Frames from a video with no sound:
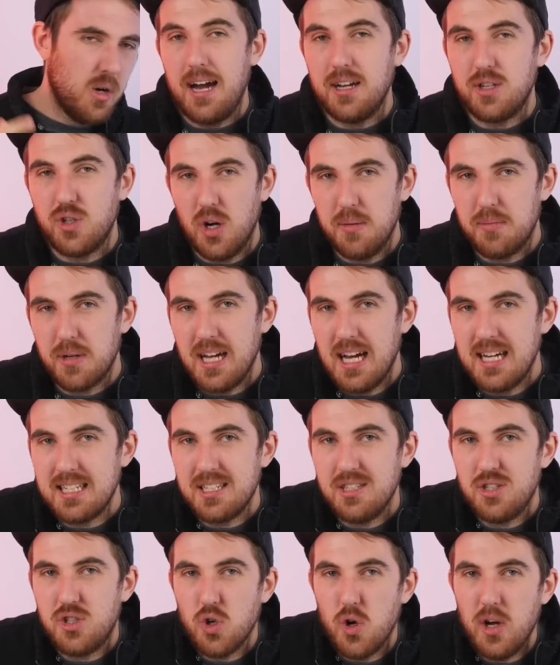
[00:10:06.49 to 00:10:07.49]
I do hope you
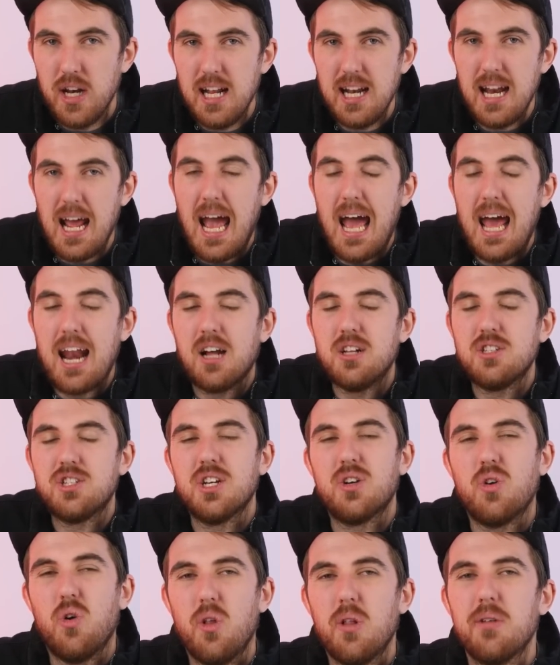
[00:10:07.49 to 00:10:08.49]
guys enjoyed it, and I'll
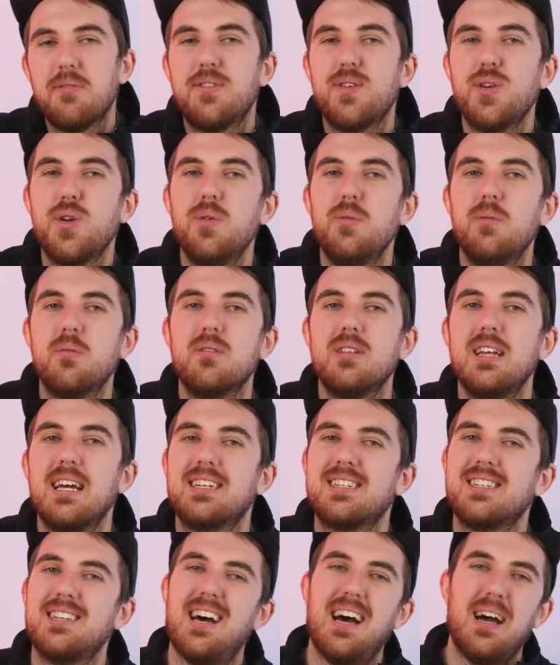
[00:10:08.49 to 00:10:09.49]
check all of you
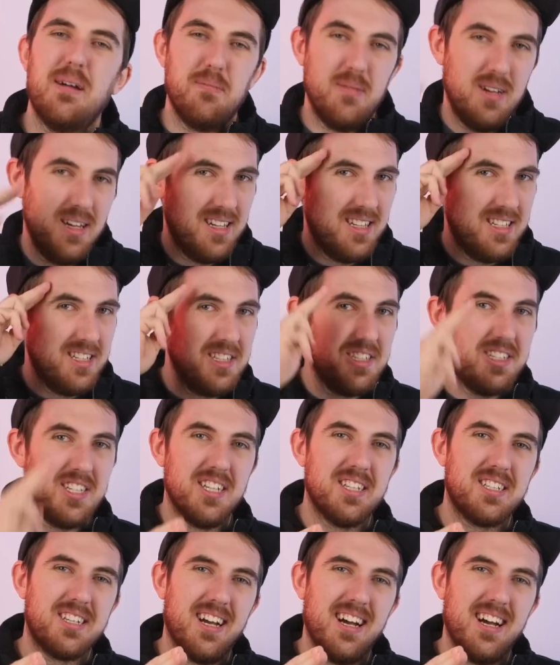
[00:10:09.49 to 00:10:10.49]
next time. Cheers,